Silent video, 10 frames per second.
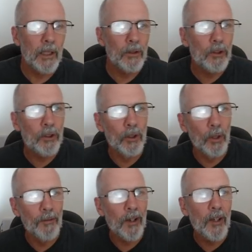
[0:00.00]
Those
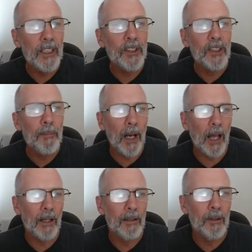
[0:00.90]
two are very
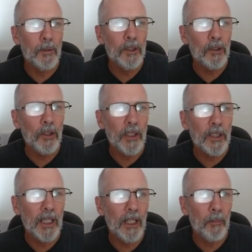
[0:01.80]
similar. We saw
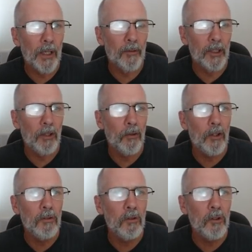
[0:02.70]
there's a little bit of a
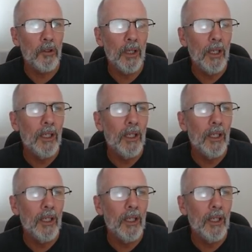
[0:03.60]
difference.